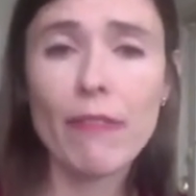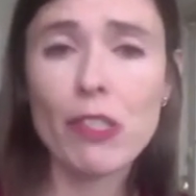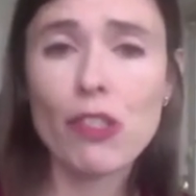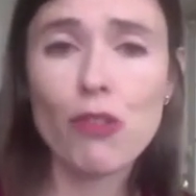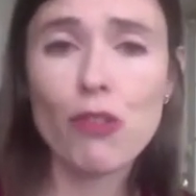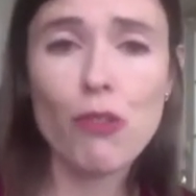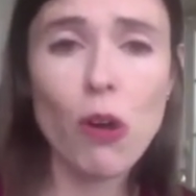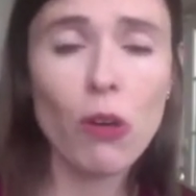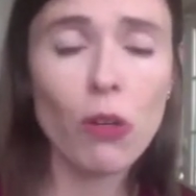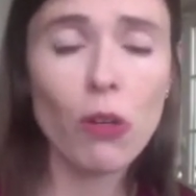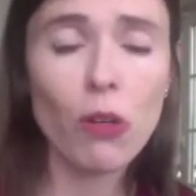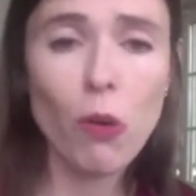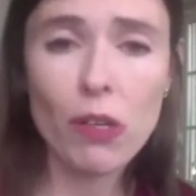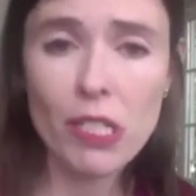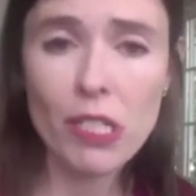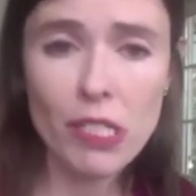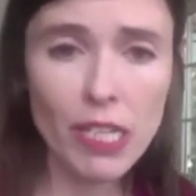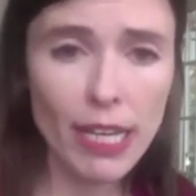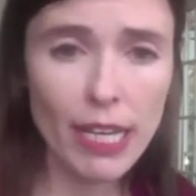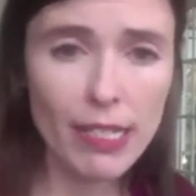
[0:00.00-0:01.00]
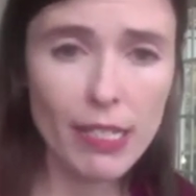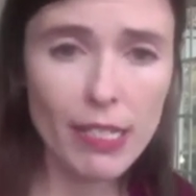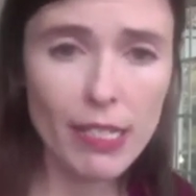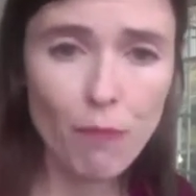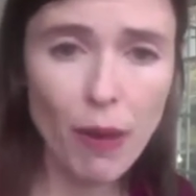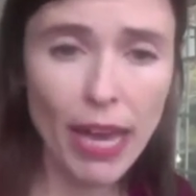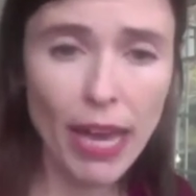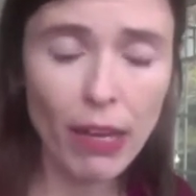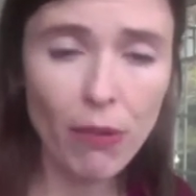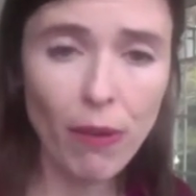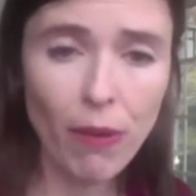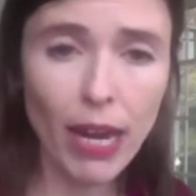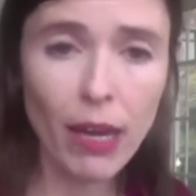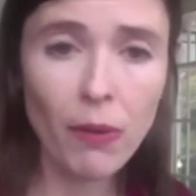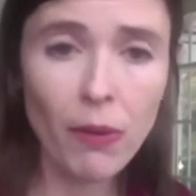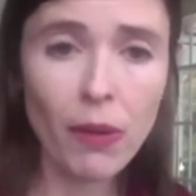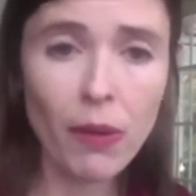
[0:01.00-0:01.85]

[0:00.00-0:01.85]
a strong quantitative background,